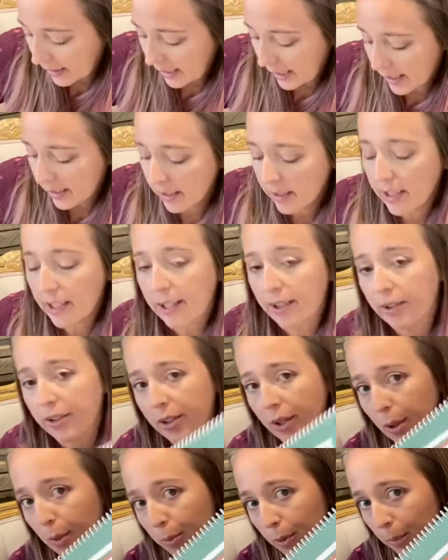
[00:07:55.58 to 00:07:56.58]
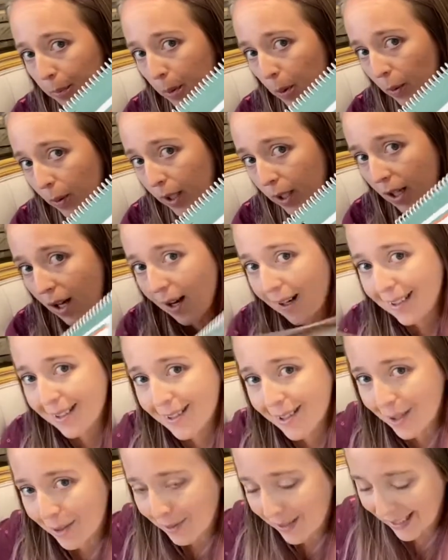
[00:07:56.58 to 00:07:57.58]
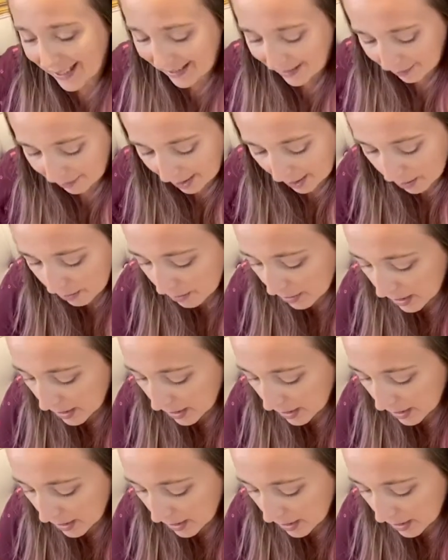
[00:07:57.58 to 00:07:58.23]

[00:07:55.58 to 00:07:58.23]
The end of the year, there are report cards you can give out.